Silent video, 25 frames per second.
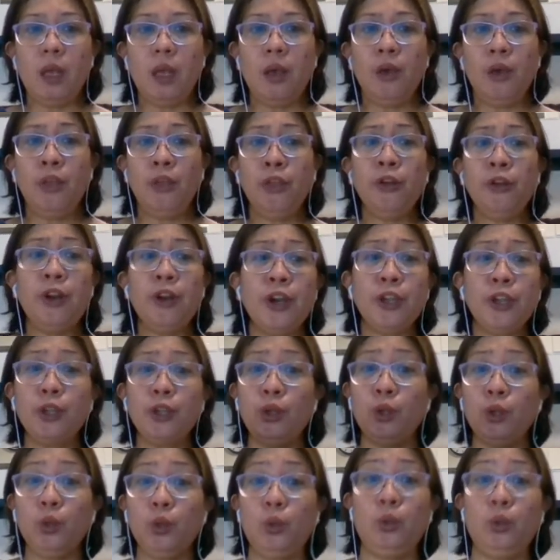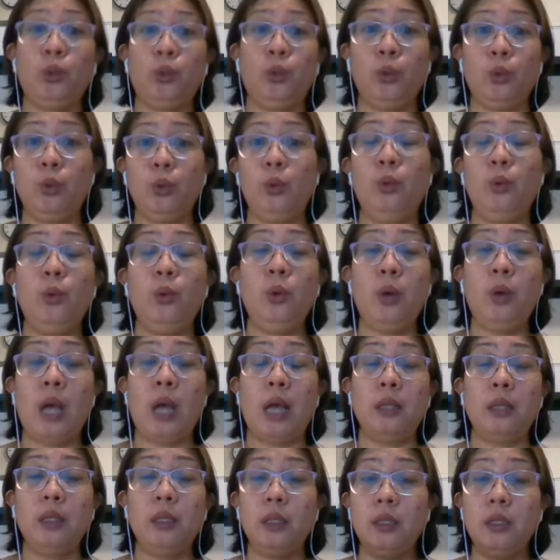there are
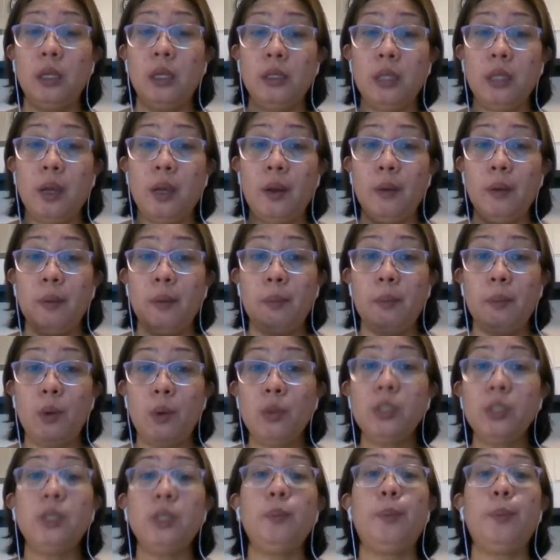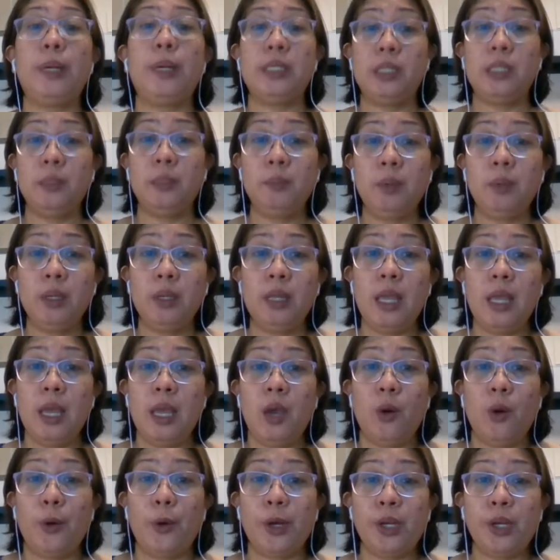the most possible
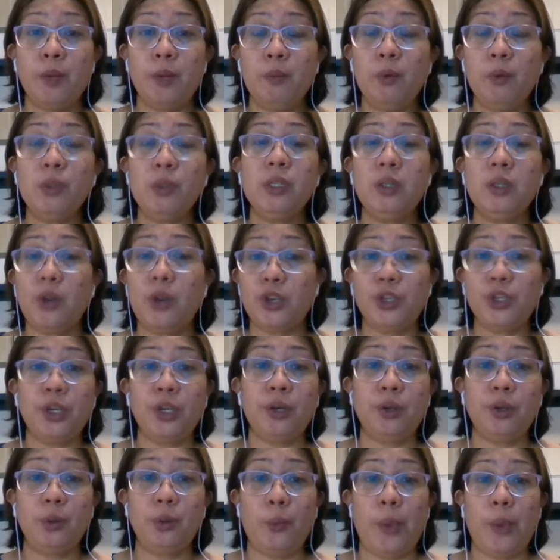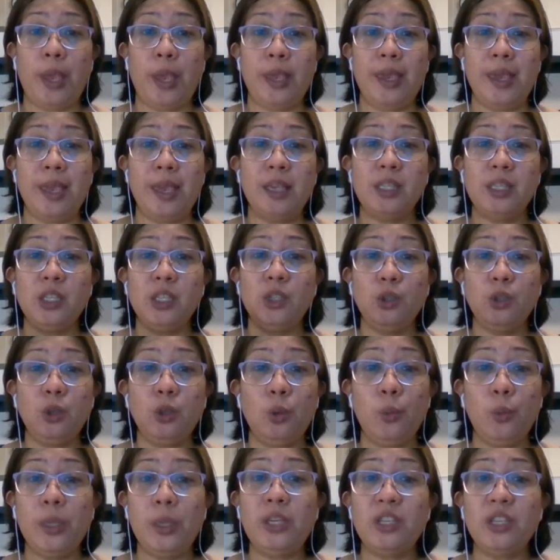or the most logical way is
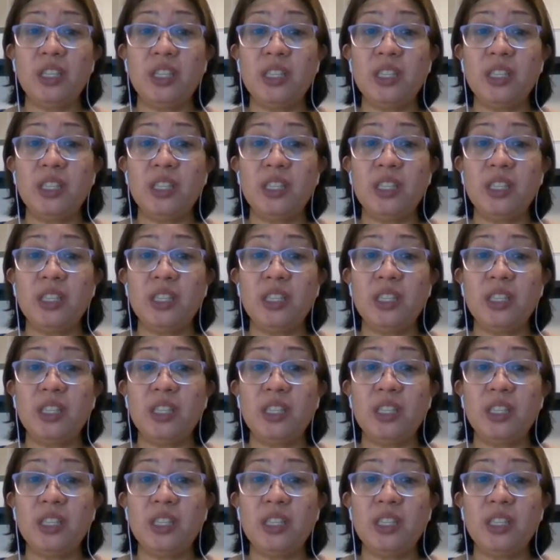we just